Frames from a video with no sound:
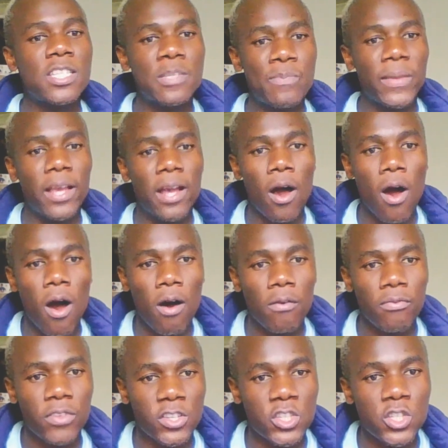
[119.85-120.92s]
speaker
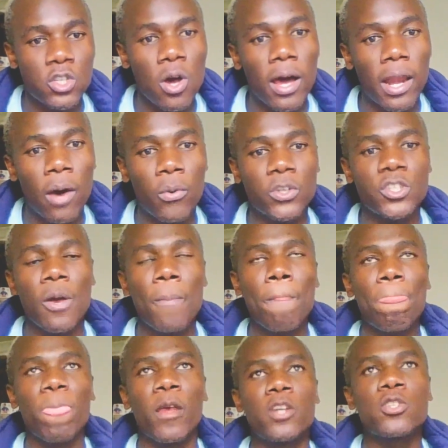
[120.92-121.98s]
of the Xitsonga language,
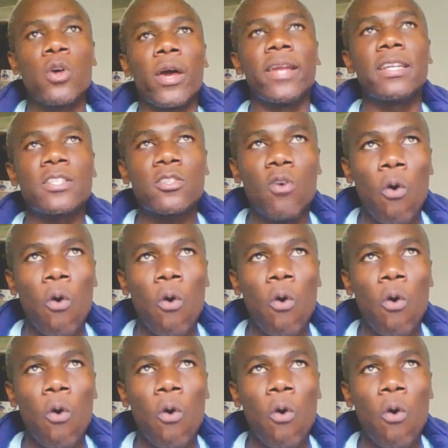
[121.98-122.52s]
so it is